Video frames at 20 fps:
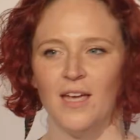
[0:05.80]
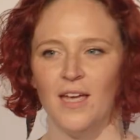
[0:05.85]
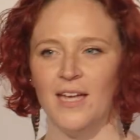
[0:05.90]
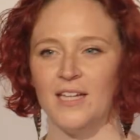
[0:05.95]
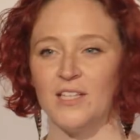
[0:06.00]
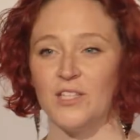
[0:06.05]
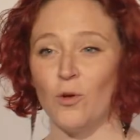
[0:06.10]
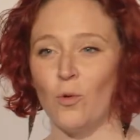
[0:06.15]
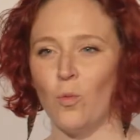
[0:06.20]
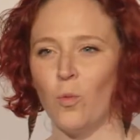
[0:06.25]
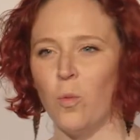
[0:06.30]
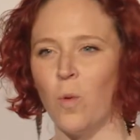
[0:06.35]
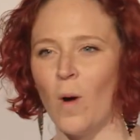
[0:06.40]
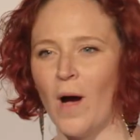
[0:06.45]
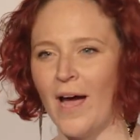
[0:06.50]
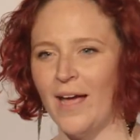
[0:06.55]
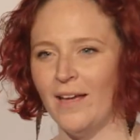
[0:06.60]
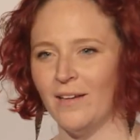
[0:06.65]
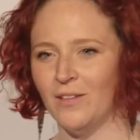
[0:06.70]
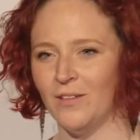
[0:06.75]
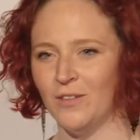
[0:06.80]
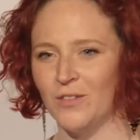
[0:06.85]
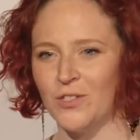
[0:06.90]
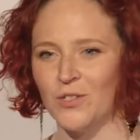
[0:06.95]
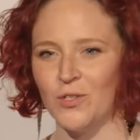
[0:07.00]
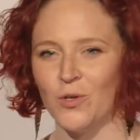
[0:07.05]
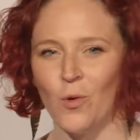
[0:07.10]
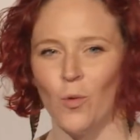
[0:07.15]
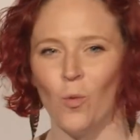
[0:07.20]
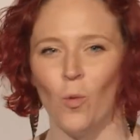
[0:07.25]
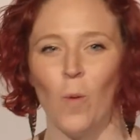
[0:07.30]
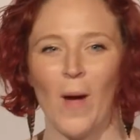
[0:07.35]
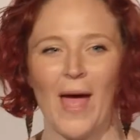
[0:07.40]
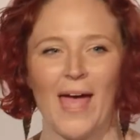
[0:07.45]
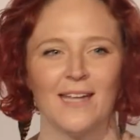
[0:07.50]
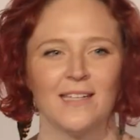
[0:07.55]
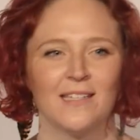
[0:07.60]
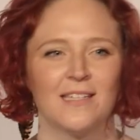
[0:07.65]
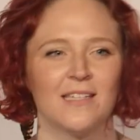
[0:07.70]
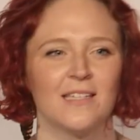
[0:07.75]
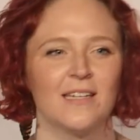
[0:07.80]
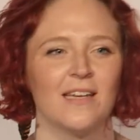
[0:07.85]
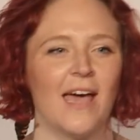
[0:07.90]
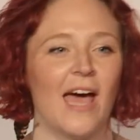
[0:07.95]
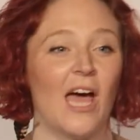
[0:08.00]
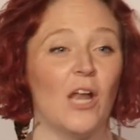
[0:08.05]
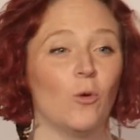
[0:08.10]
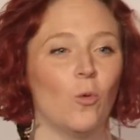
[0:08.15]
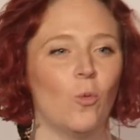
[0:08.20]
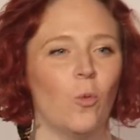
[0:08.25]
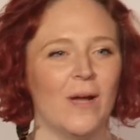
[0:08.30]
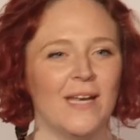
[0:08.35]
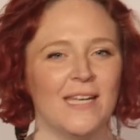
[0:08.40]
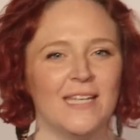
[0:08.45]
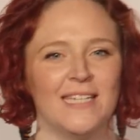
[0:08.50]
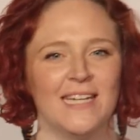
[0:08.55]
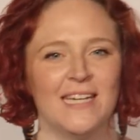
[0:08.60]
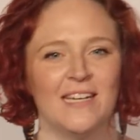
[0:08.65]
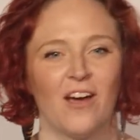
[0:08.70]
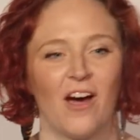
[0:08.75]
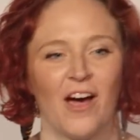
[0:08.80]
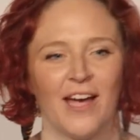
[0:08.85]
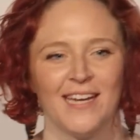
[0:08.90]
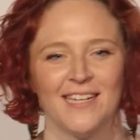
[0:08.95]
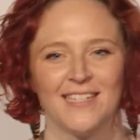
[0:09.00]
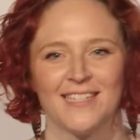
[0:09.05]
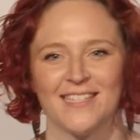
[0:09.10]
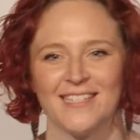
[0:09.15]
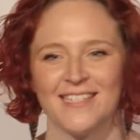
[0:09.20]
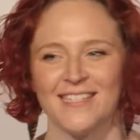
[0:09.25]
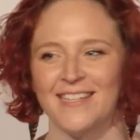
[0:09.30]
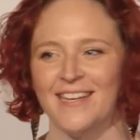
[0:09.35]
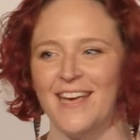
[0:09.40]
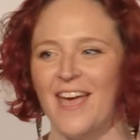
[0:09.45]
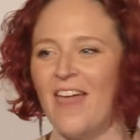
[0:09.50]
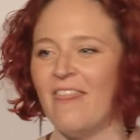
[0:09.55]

It's a wild, wet, and windy night.